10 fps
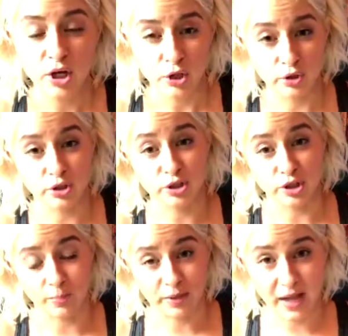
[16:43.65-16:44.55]
You can just
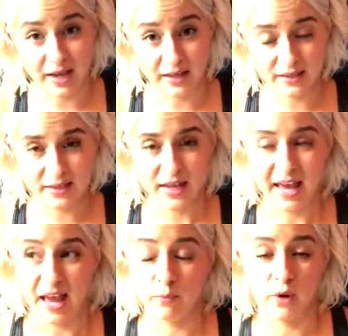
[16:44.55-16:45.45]
apply it,
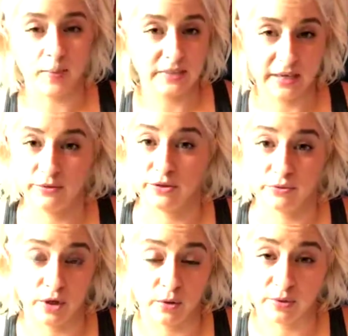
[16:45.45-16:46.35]
and I'm telling you,
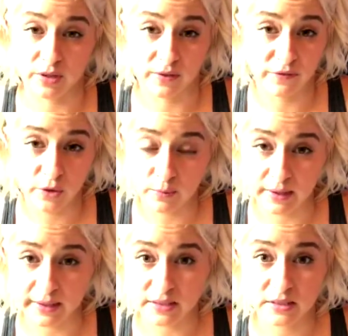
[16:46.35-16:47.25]
y'all, within a few
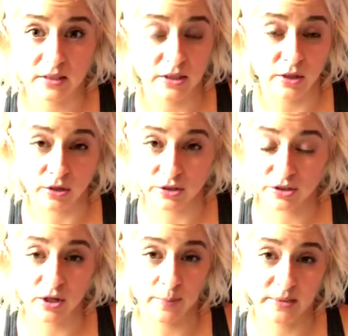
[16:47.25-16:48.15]
minutes, your
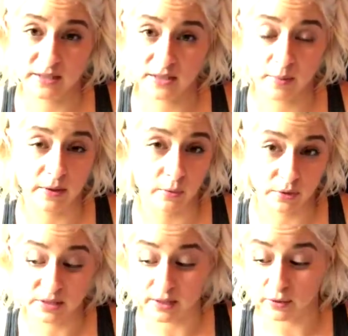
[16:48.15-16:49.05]
upset stomach will
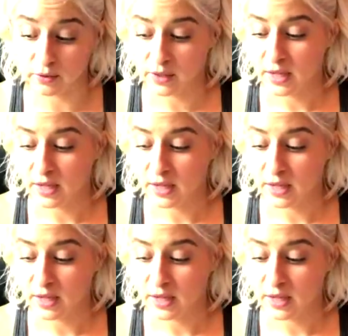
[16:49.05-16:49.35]
settle.